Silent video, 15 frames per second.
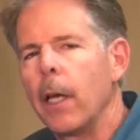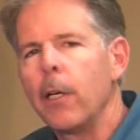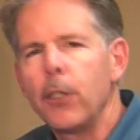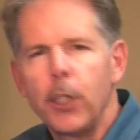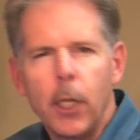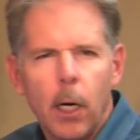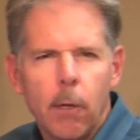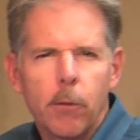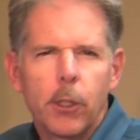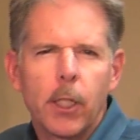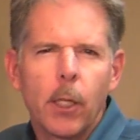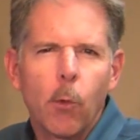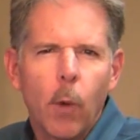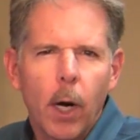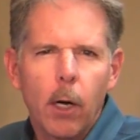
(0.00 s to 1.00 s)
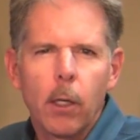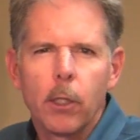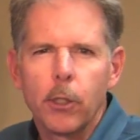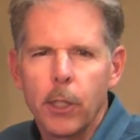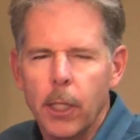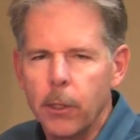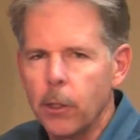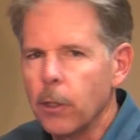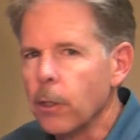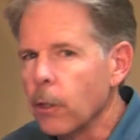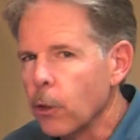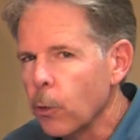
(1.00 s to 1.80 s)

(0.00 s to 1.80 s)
Energy harvesting wireless sensors and